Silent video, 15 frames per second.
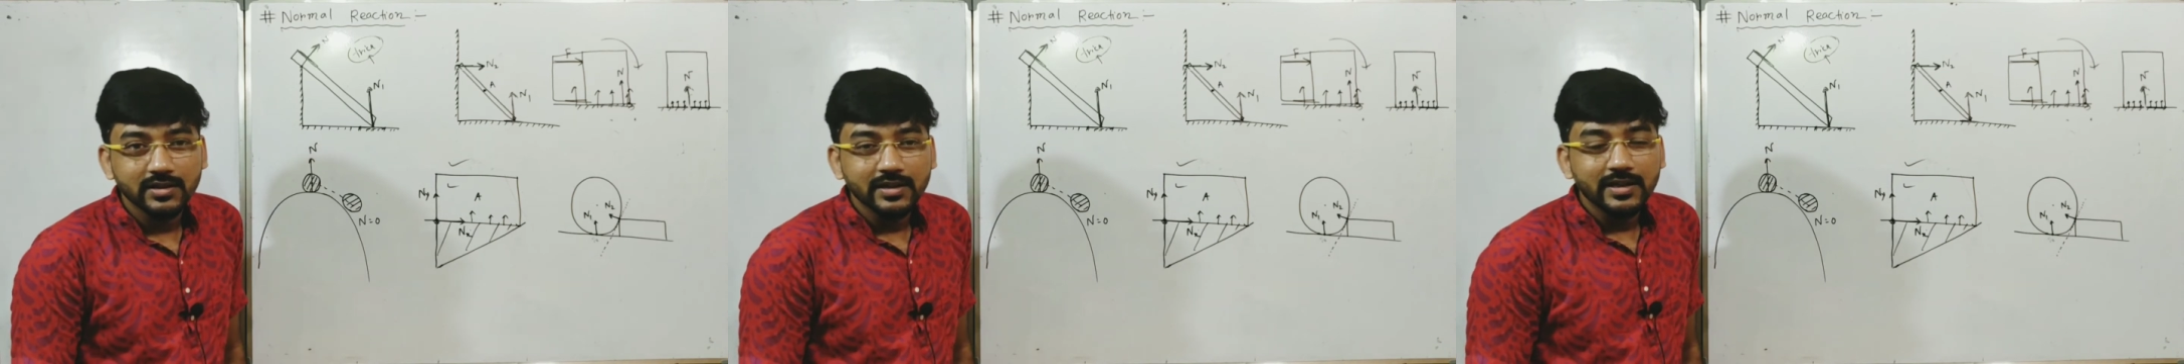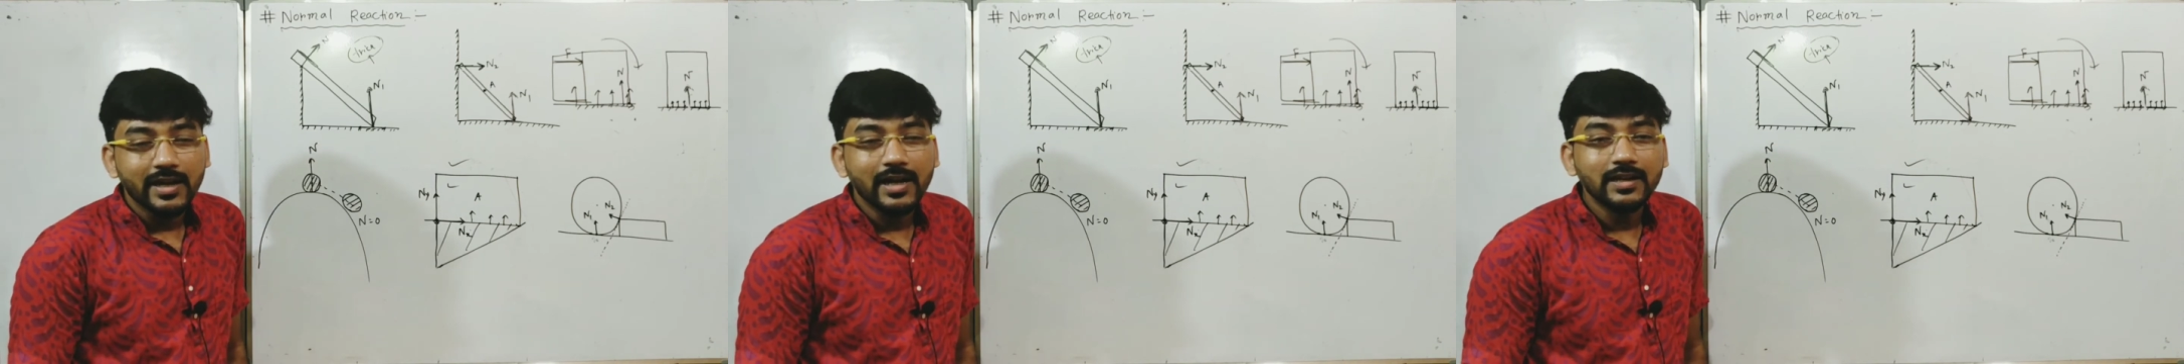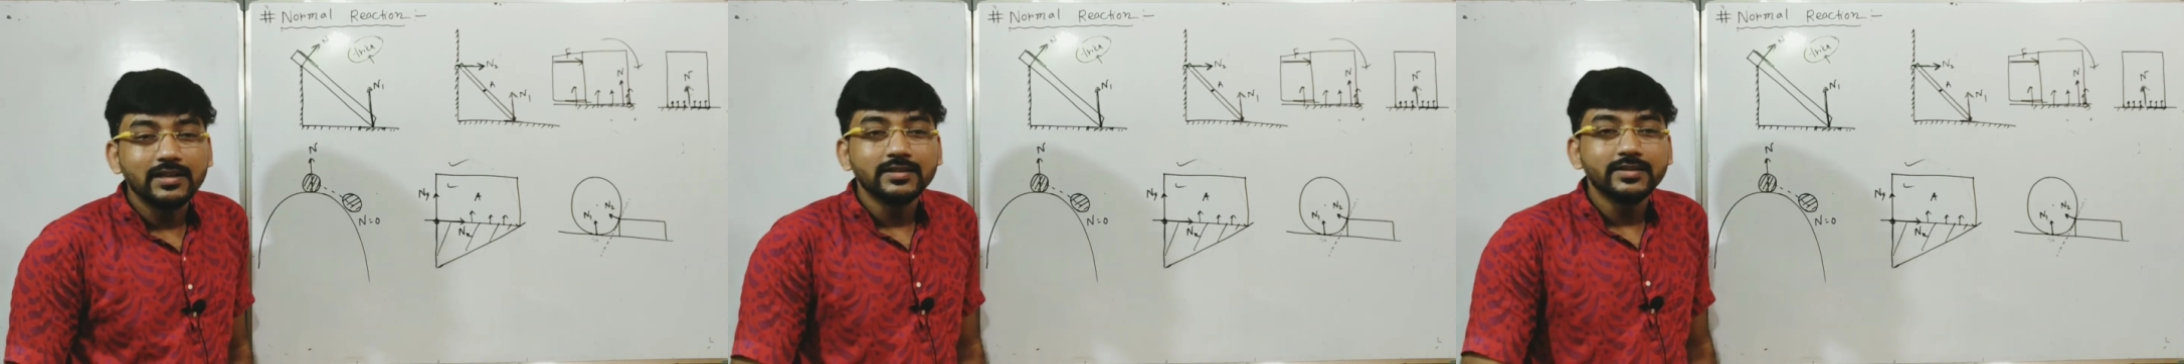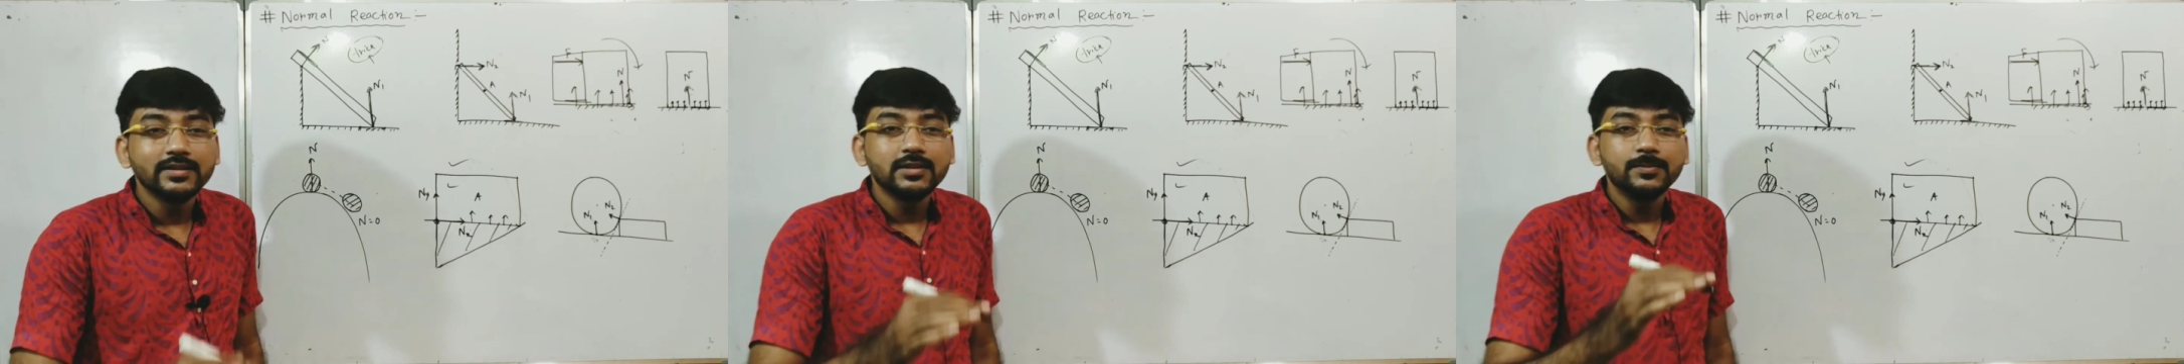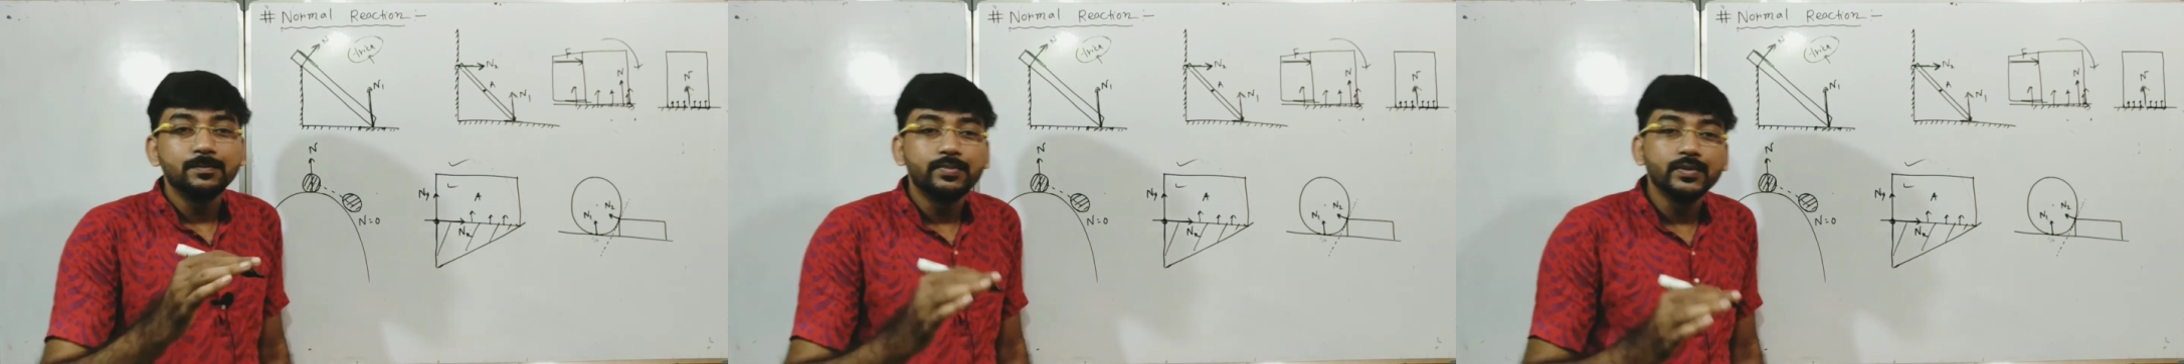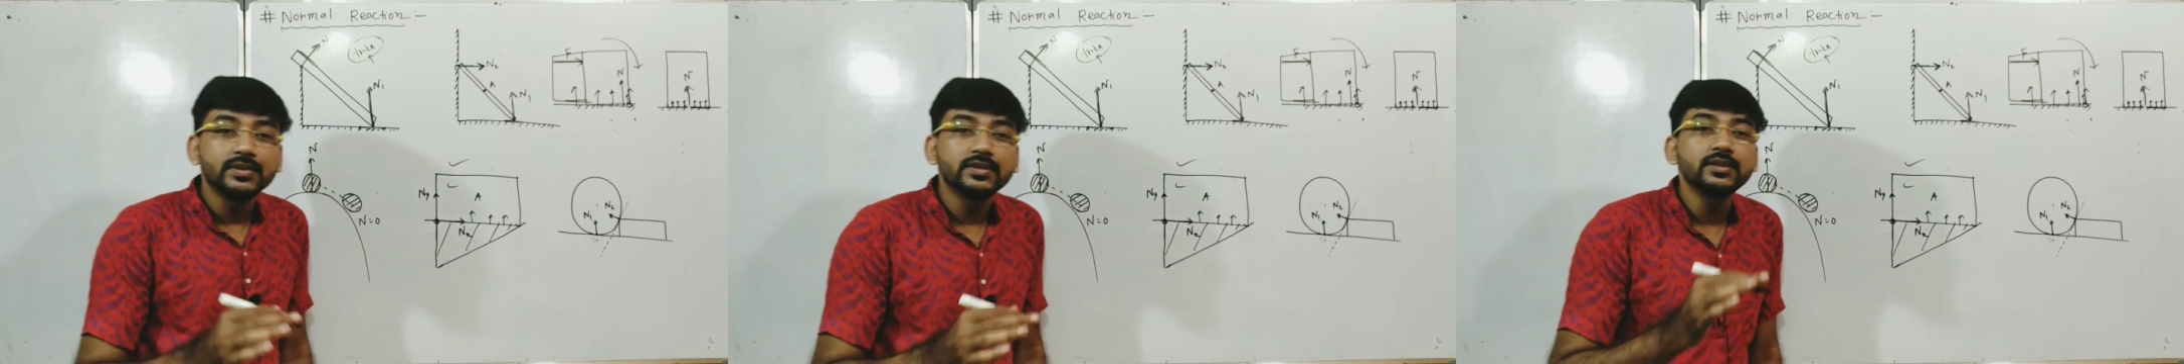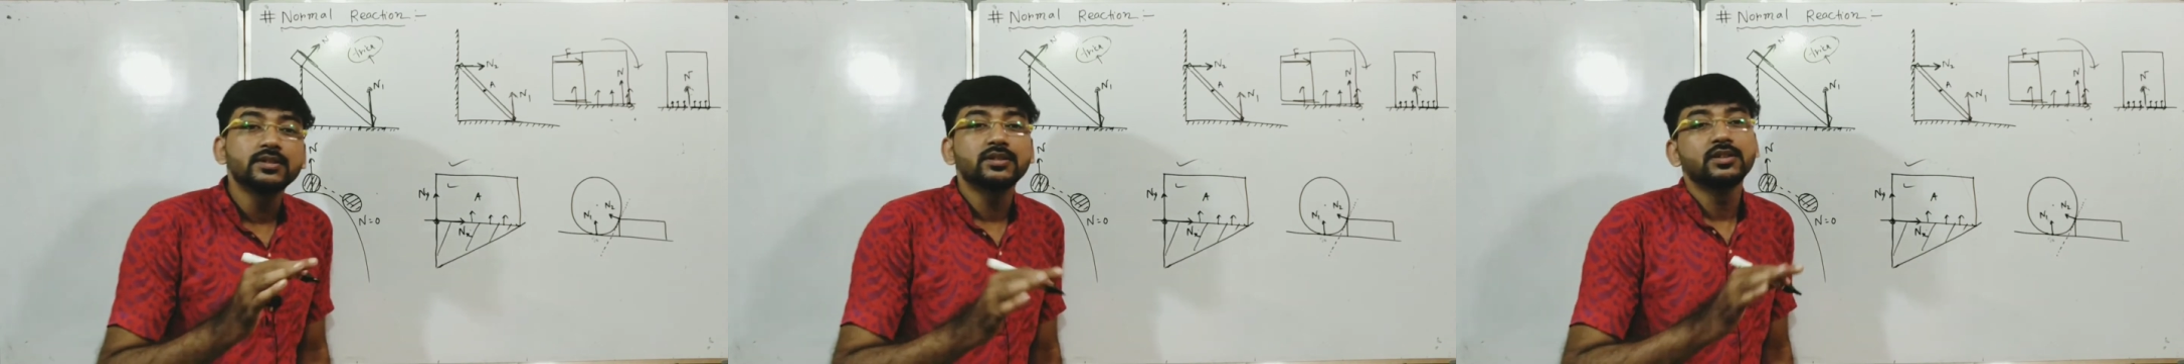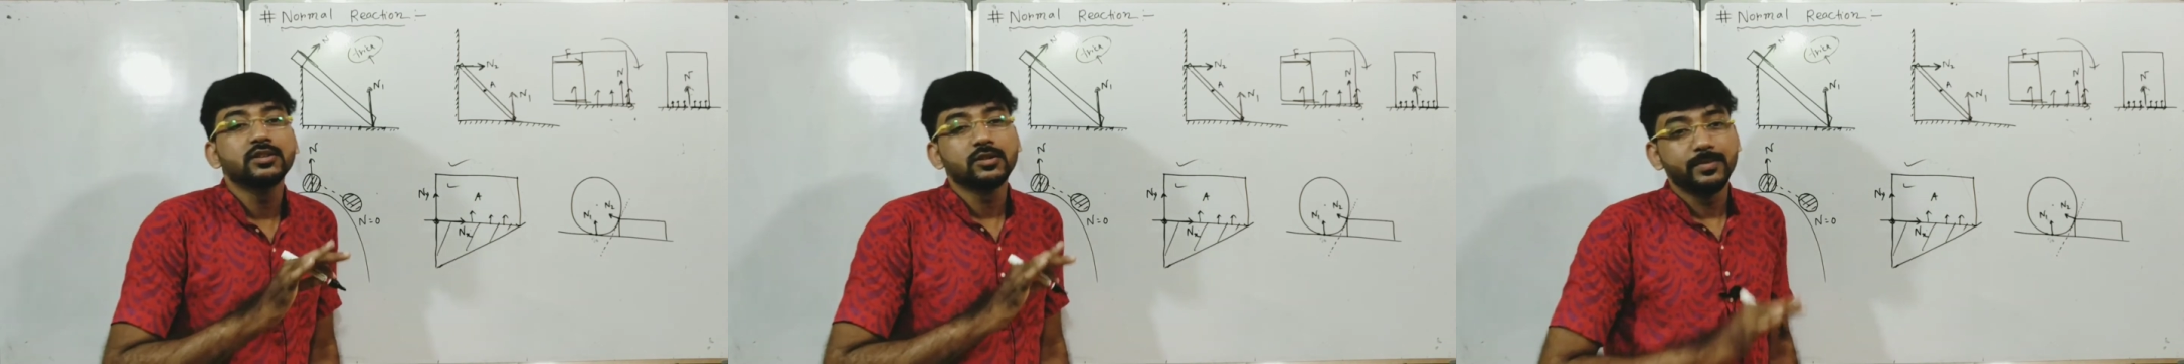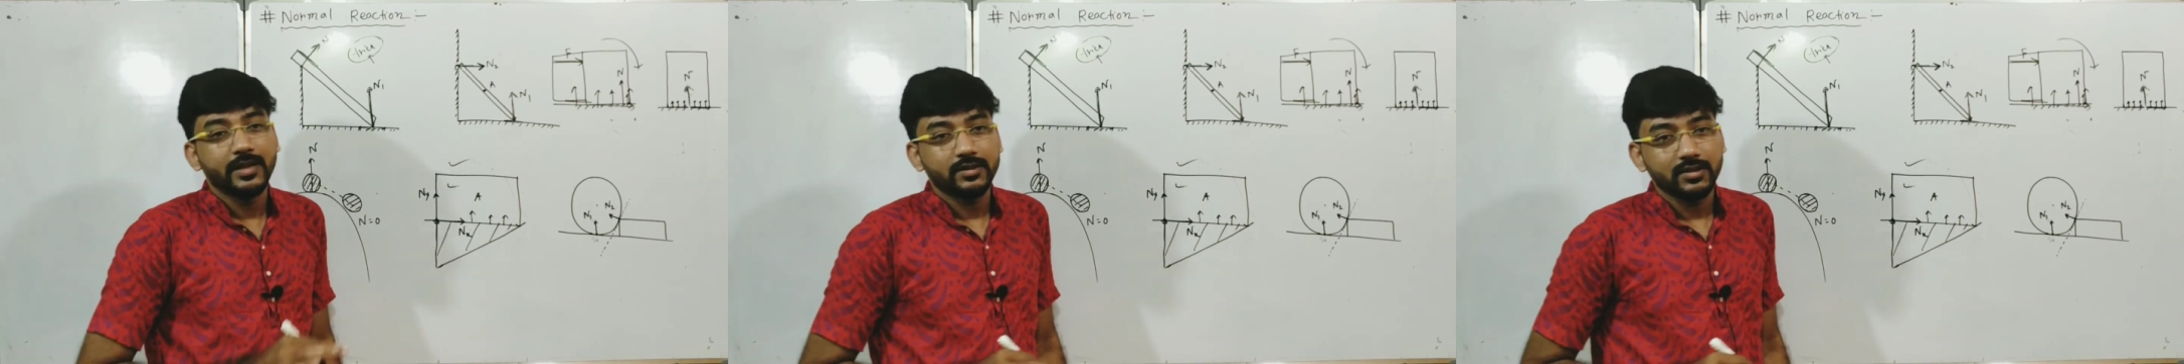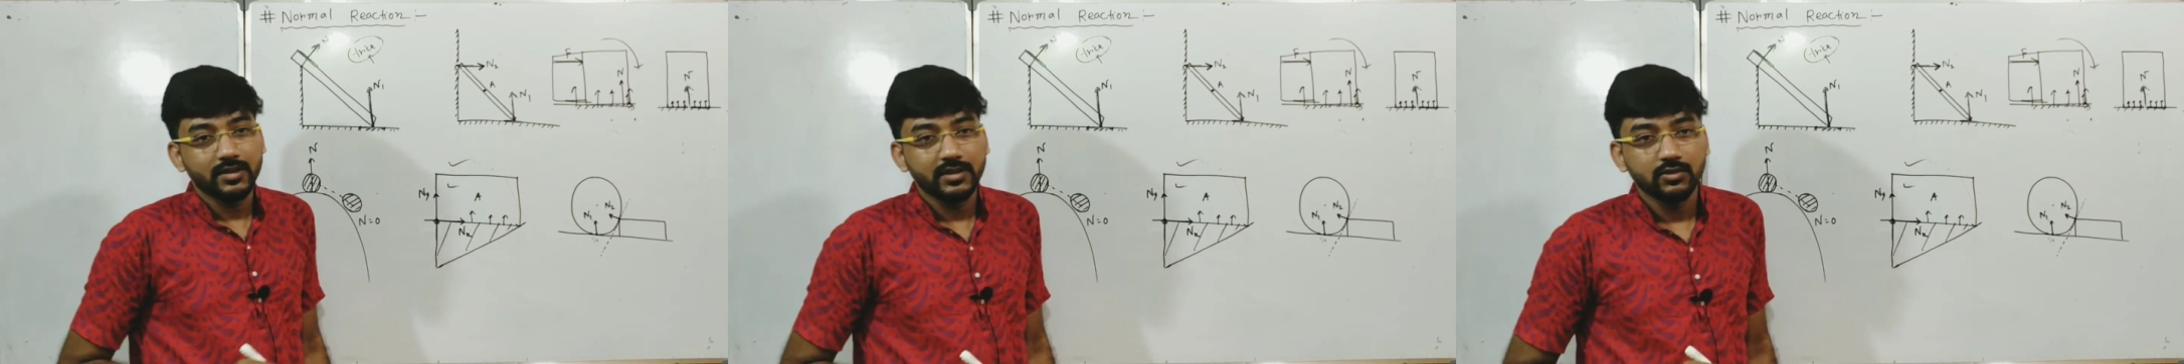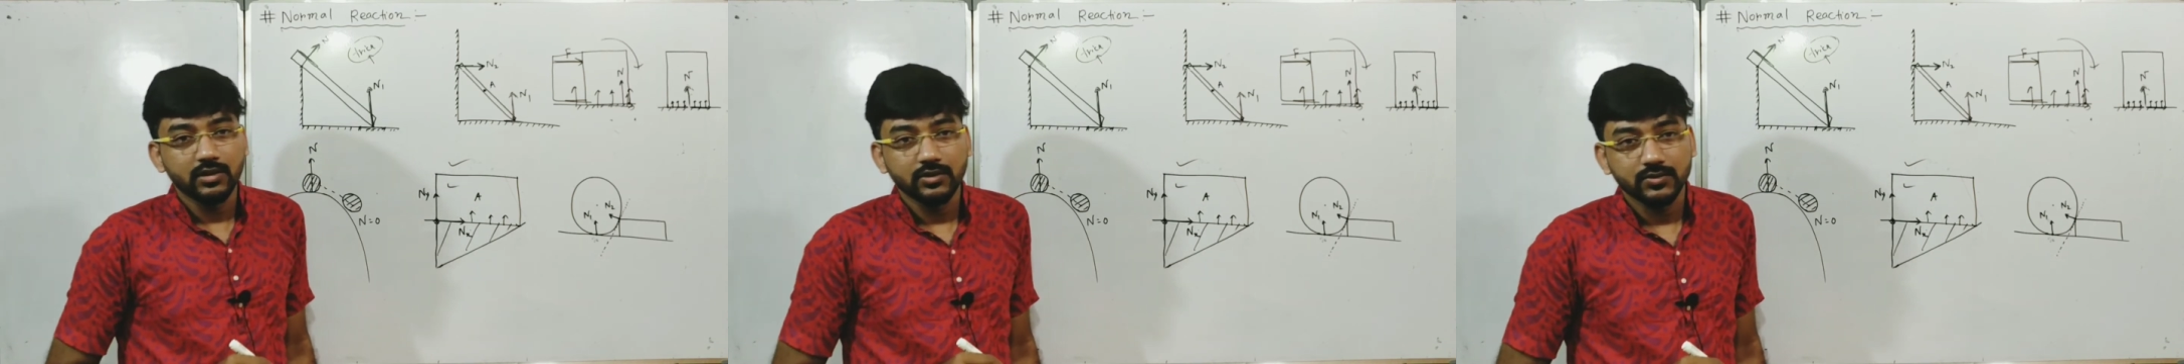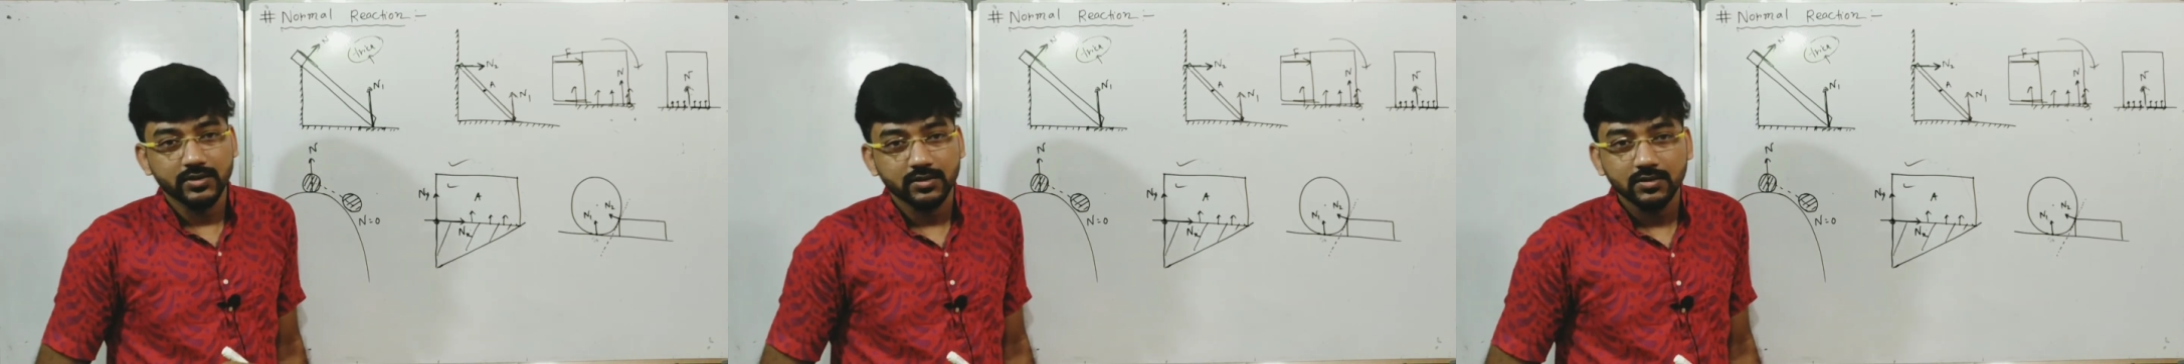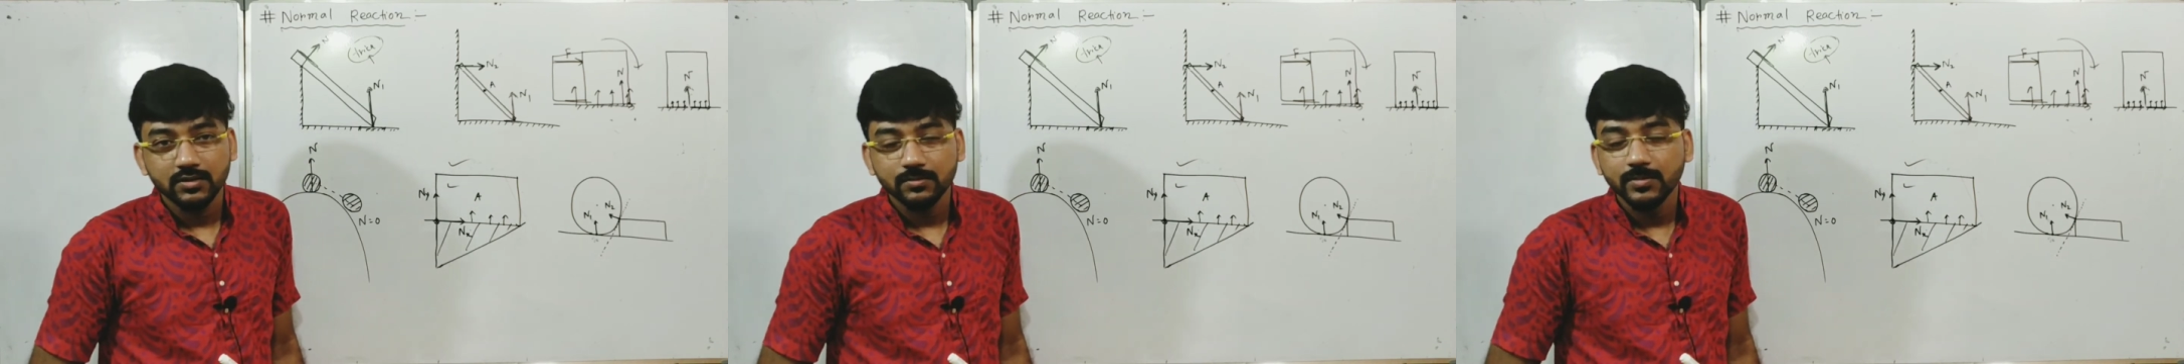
And this is the basic thing of vector resolution,